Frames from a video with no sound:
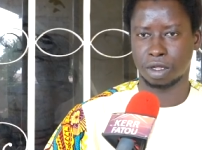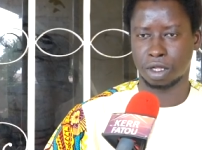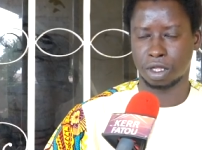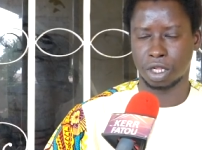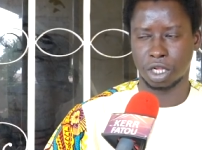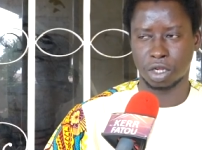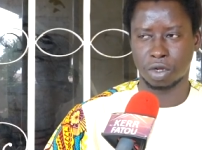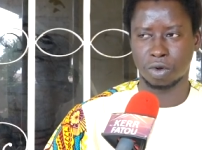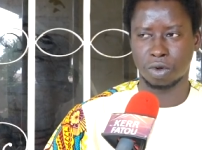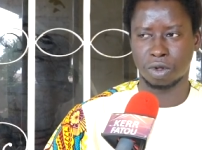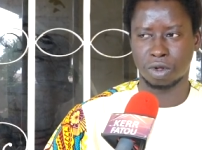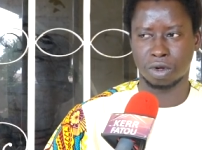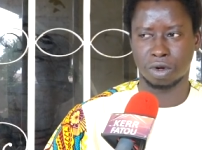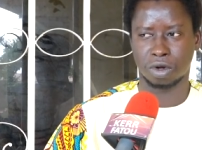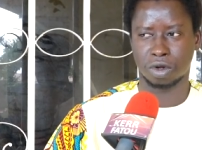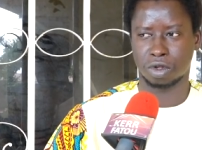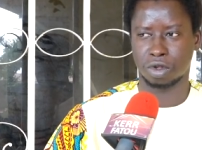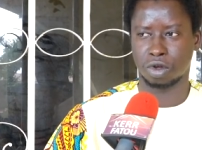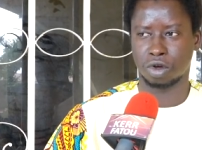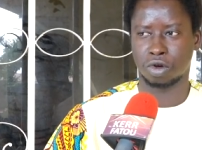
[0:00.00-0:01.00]
little
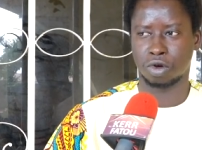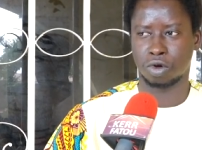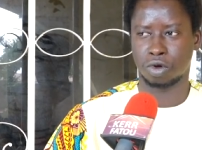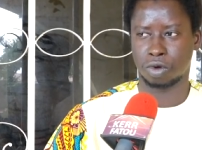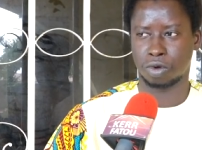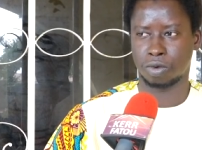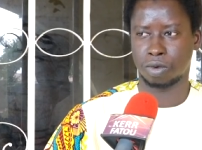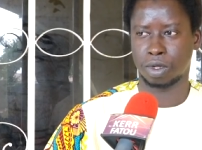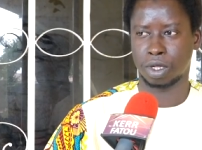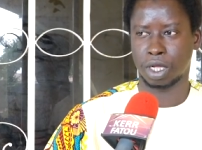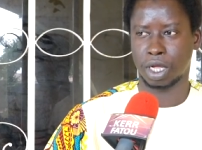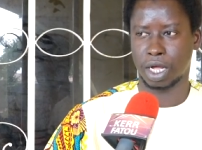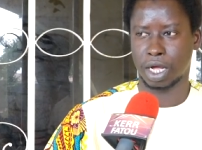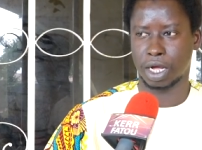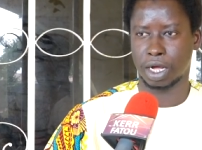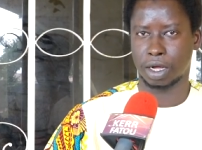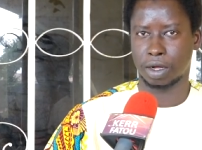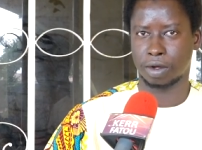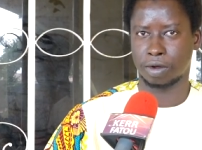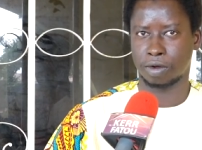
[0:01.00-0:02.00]
or no
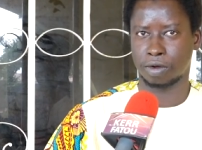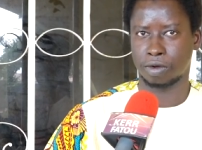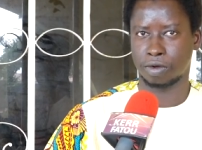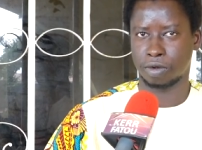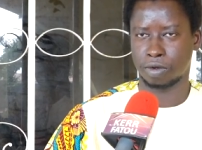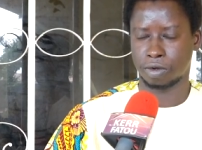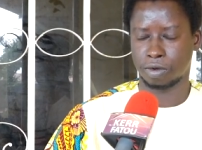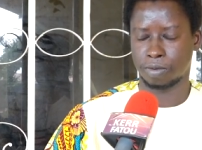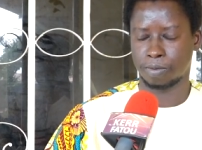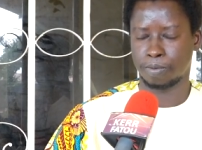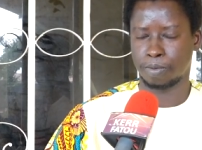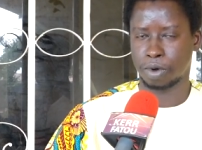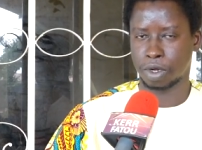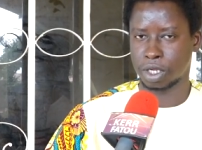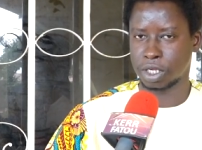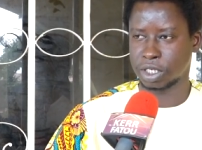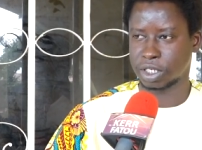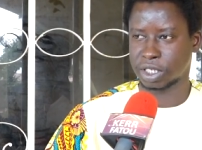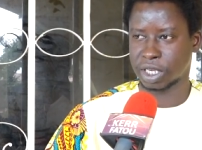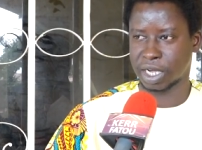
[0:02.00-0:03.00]

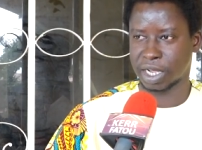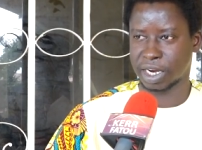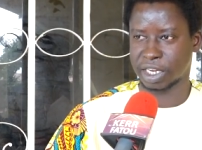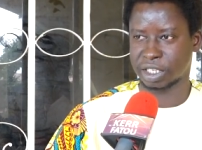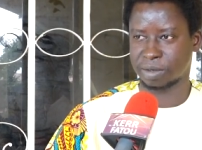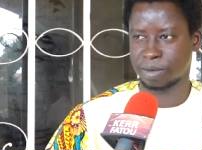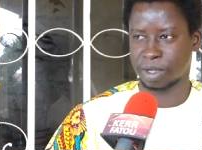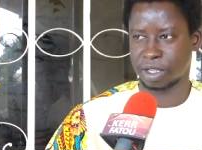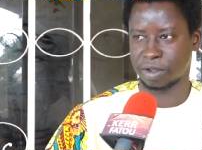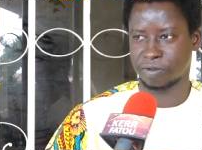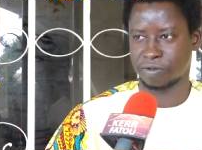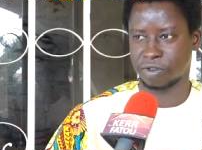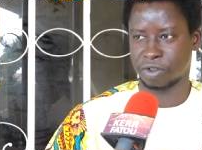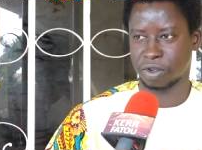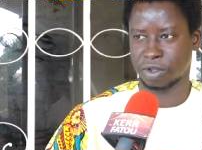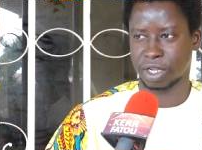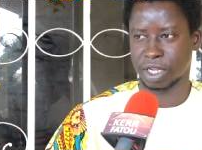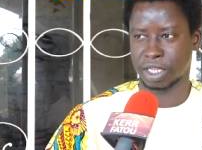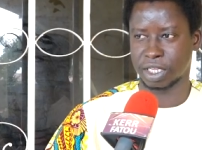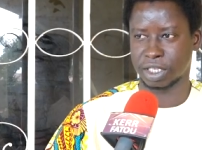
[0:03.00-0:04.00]
police harassment of
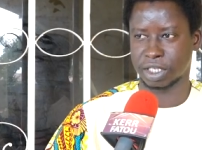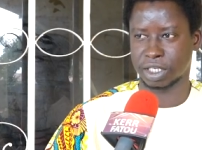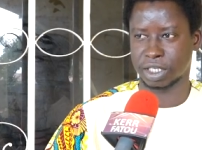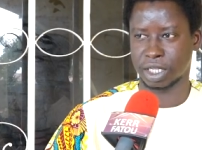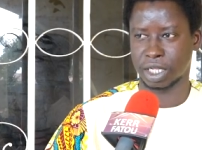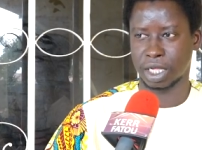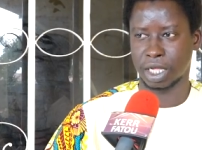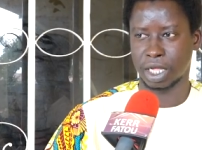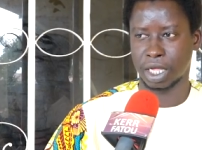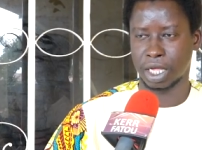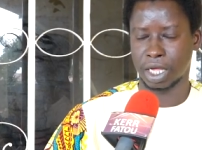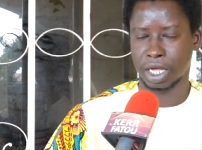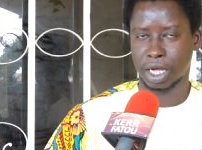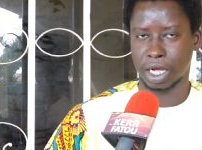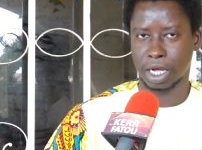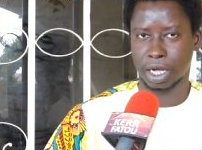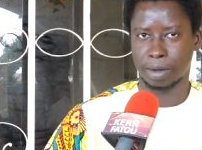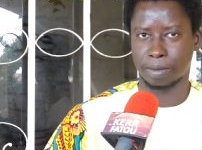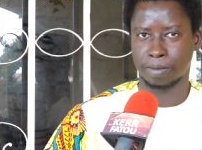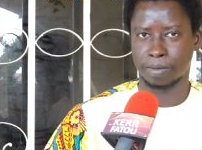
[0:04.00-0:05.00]
journalists.
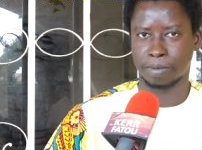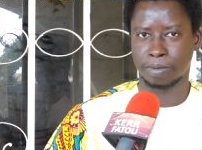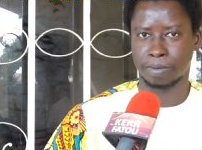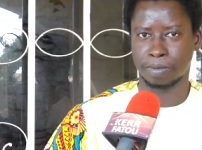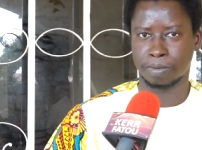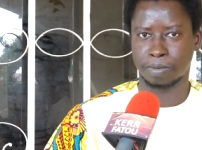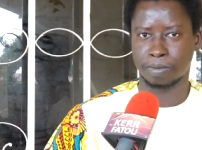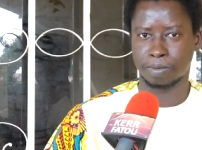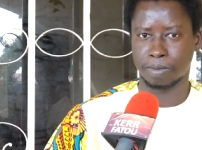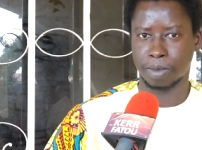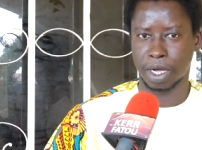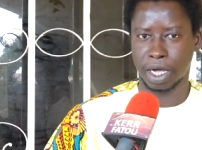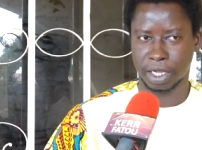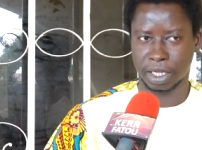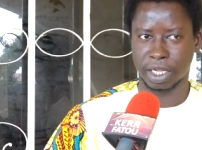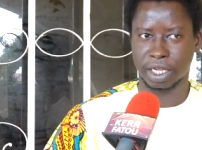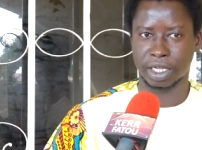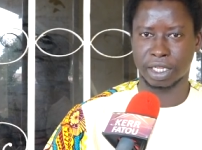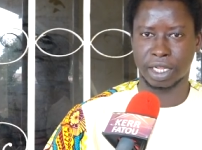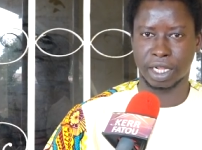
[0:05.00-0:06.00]
I
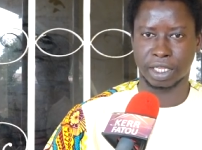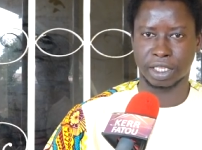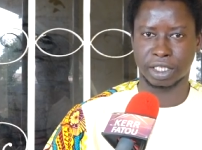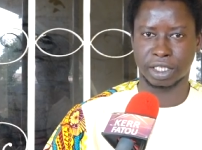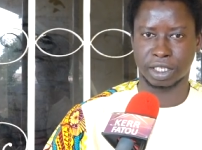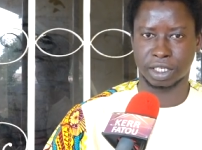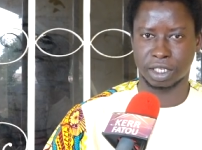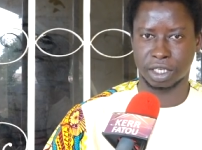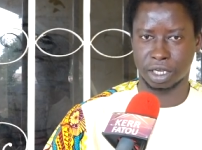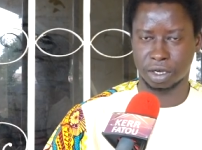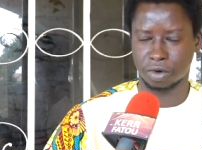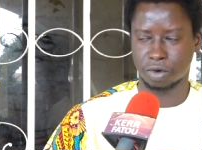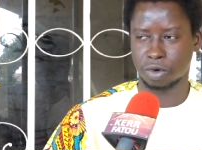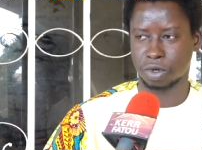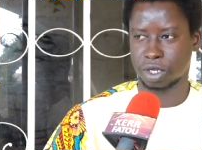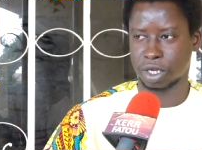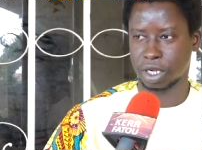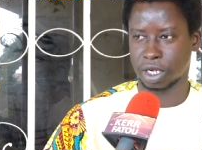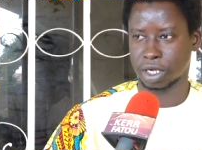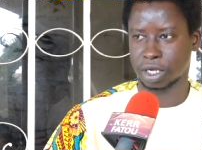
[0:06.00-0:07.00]
think that's a
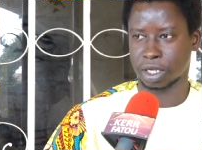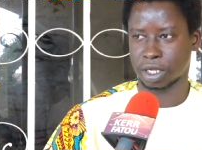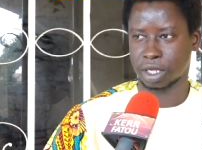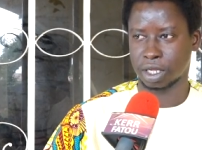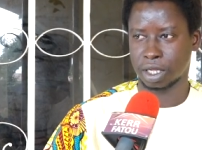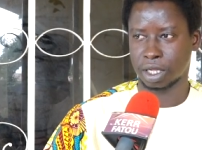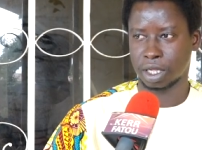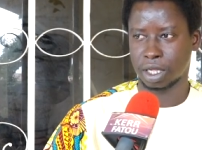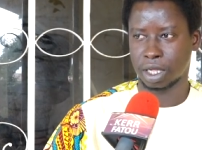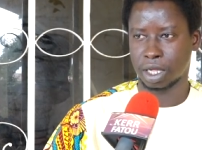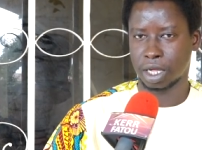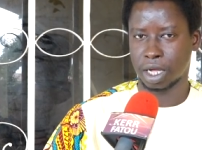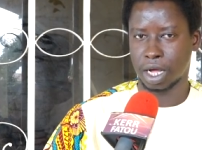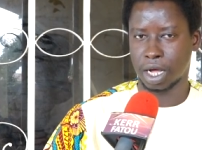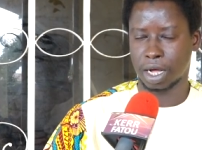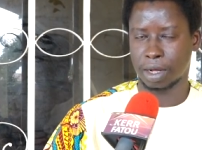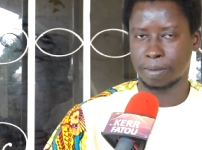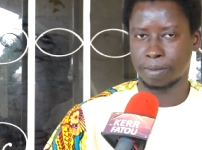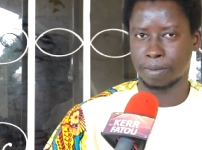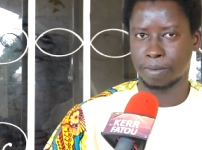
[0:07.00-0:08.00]
good thing.
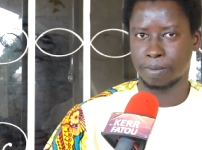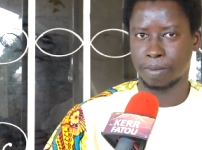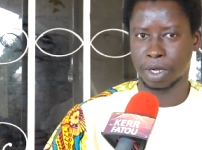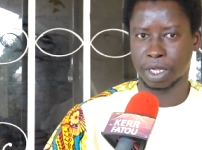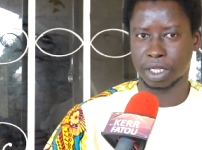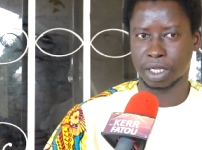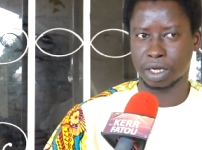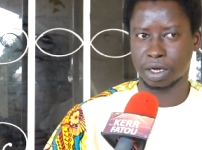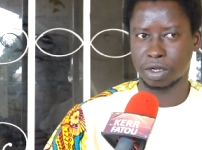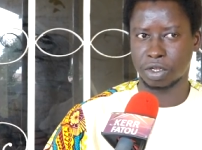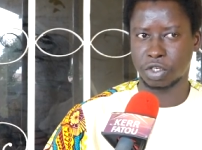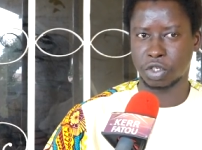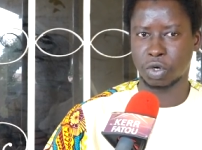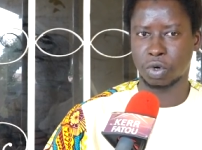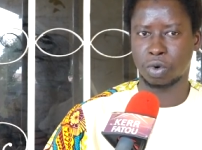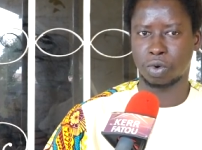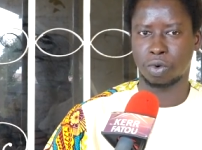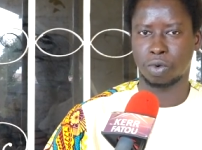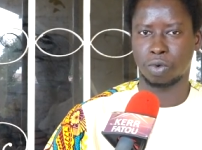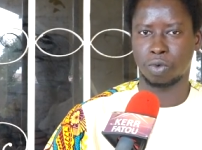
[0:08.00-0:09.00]
But
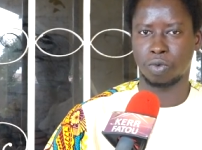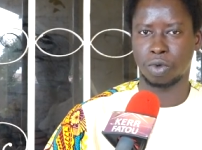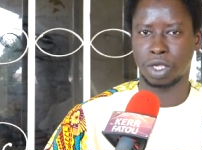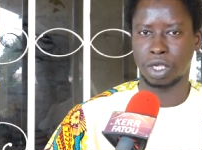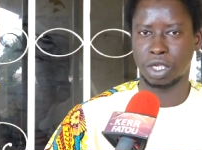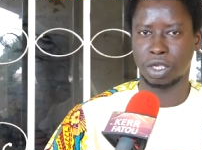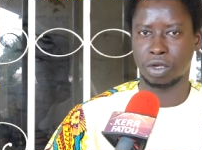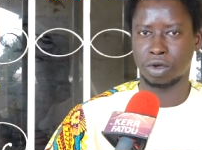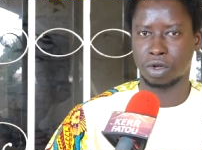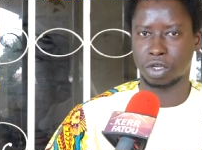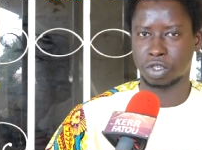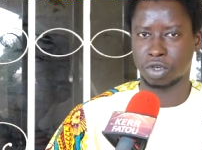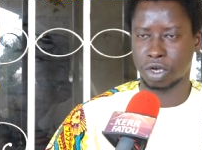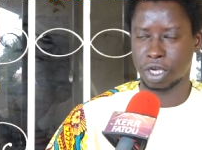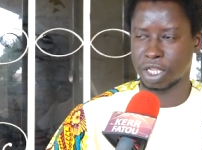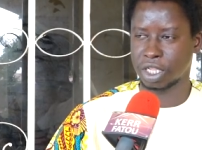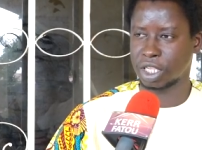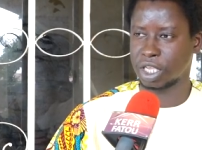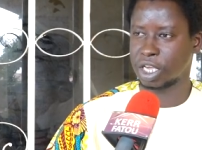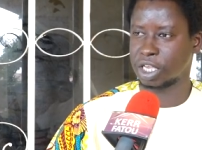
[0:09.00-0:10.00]
also, we also
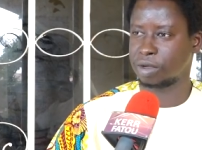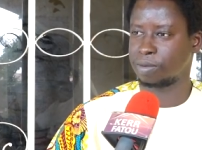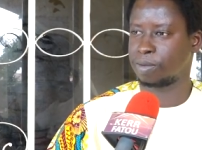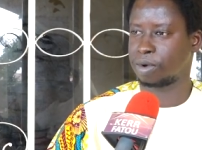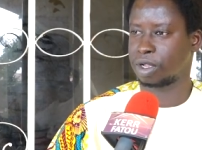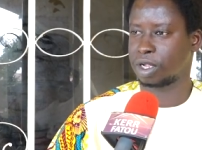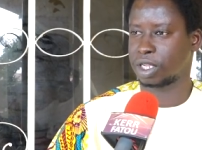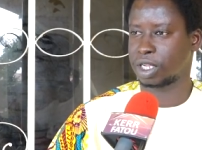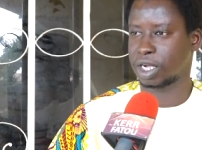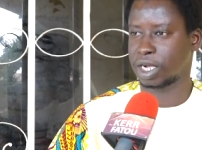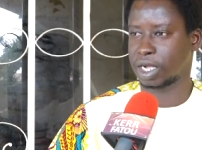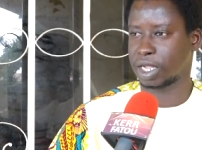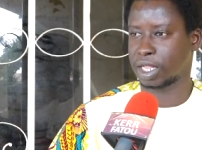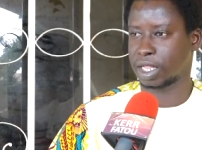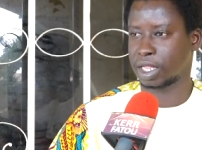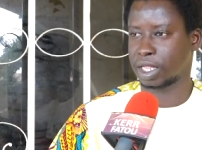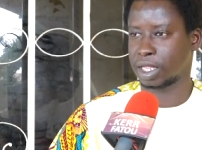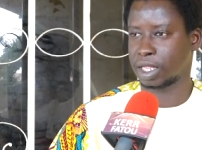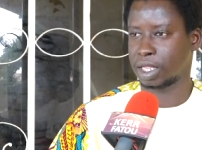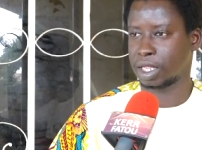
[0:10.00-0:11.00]
engage political
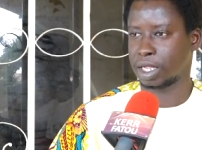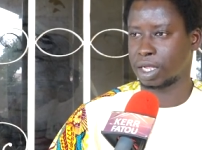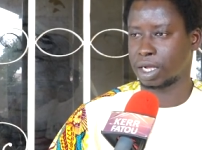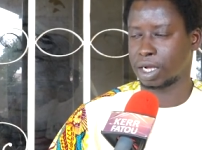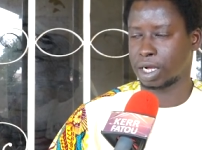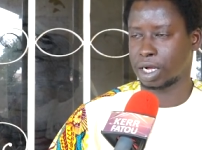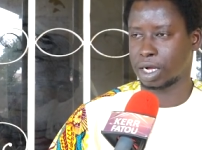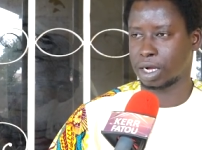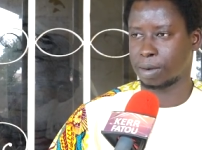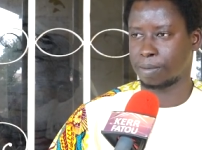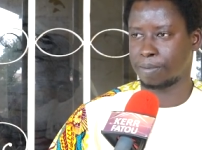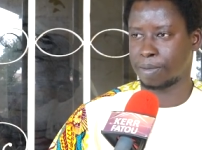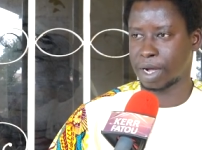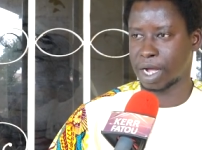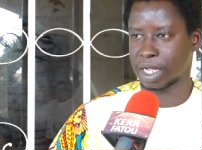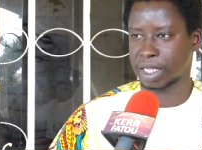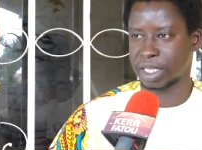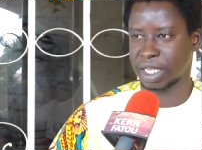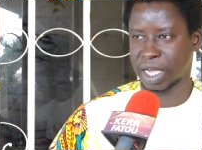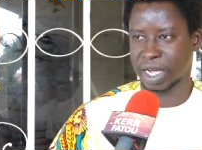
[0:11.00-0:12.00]

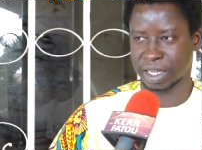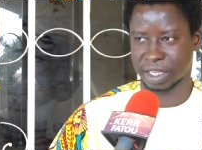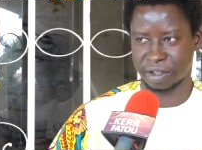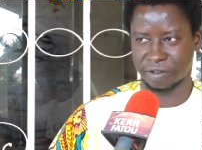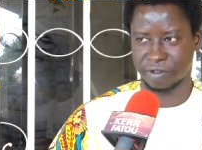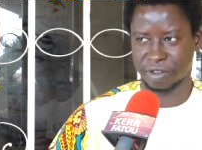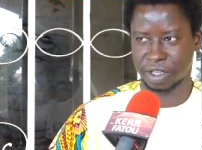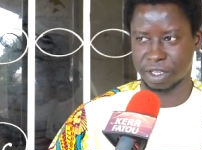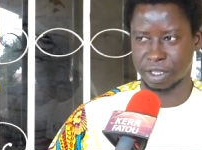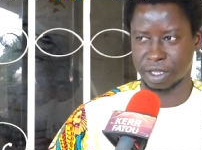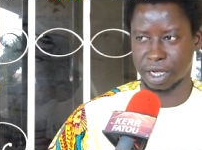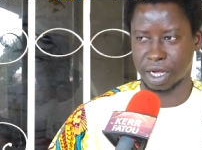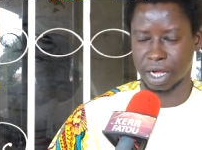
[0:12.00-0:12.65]
party activity,